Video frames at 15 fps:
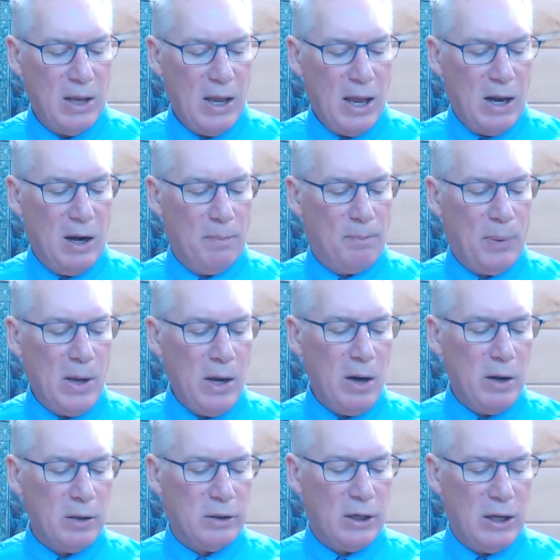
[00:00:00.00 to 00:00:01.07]
and
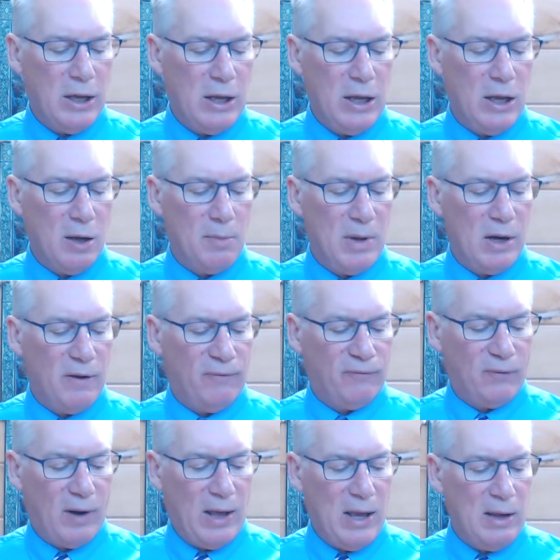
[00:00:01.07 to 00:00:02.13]
appeared to him in a
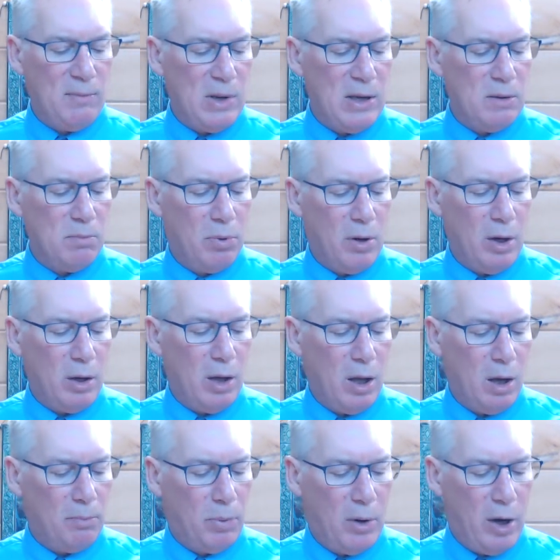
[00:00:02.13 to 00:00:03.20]
flaming
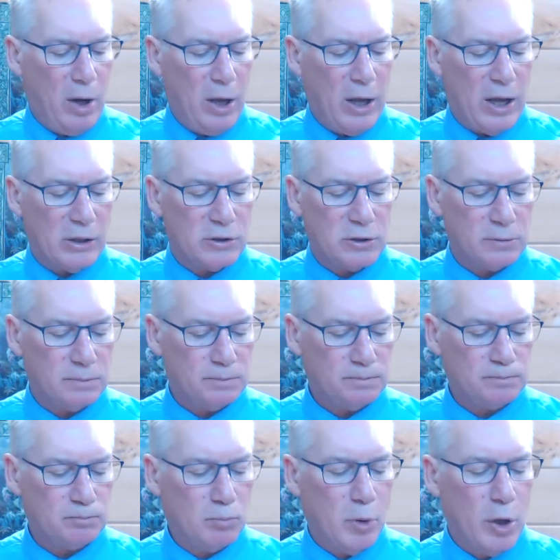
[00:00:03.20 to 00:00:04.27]
uh, brush,
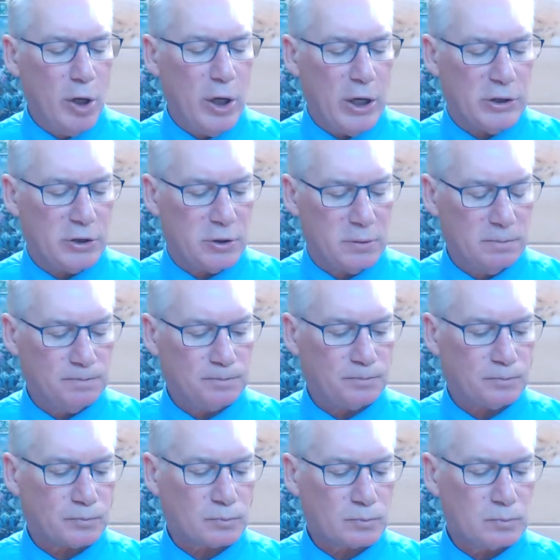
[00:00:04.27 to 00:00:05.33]
bush.
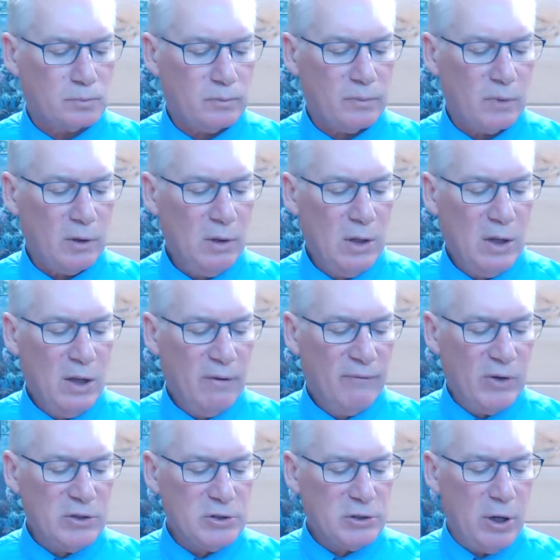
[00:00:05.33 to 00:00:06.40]

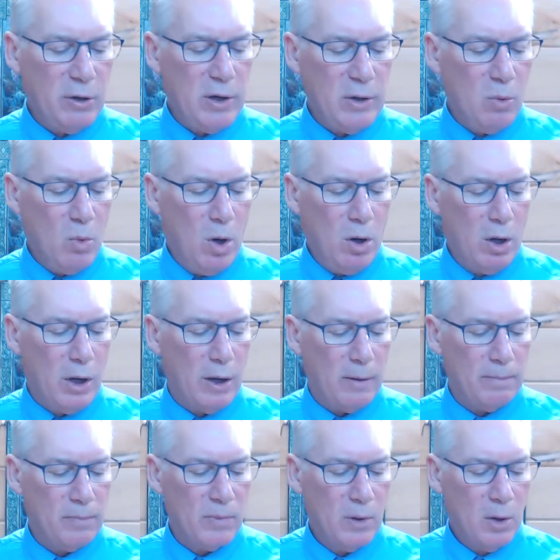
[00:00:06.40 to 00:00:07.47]
Verse
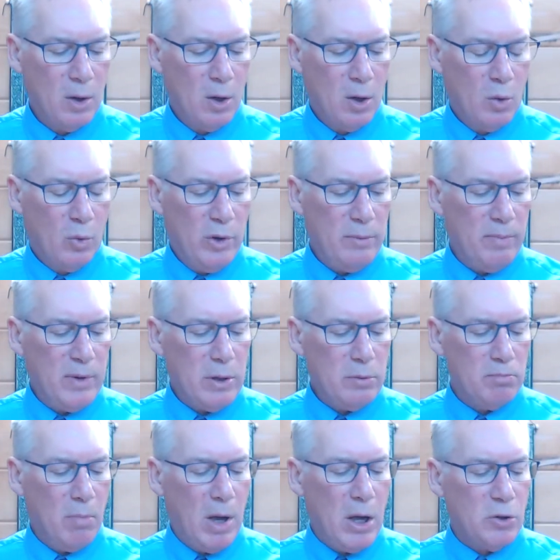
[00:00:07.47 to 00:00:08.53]
31, when
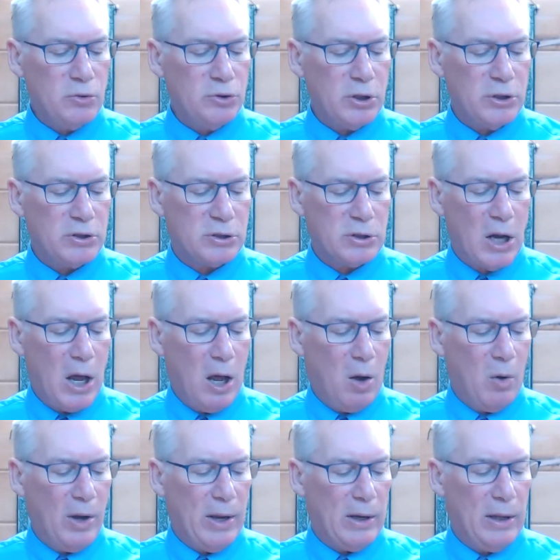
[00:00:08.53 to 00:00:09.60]
Moses
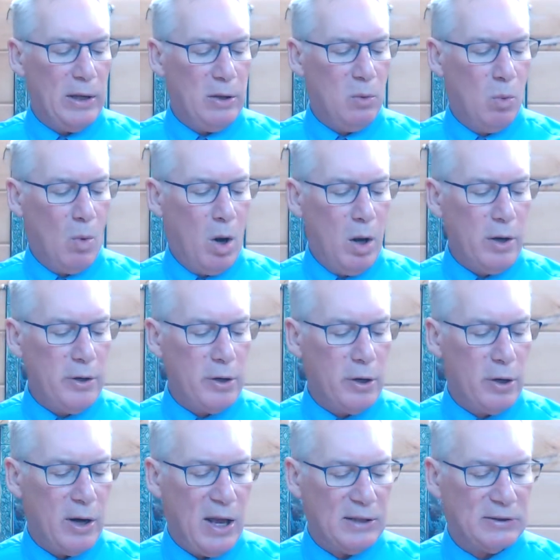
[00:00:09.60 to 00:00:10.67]
saw it, he
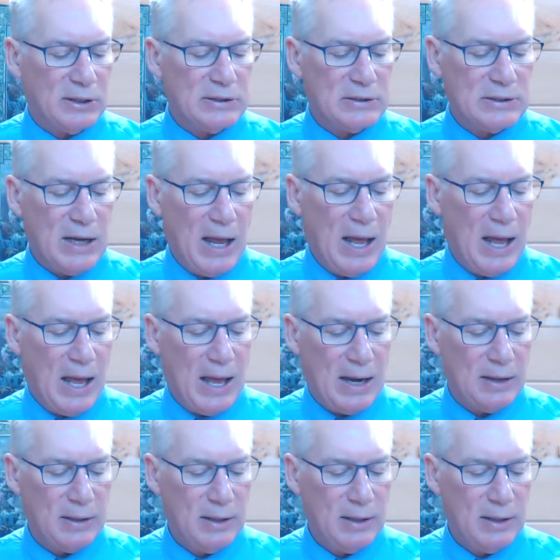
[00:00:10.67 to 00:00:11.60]
wondered at the sight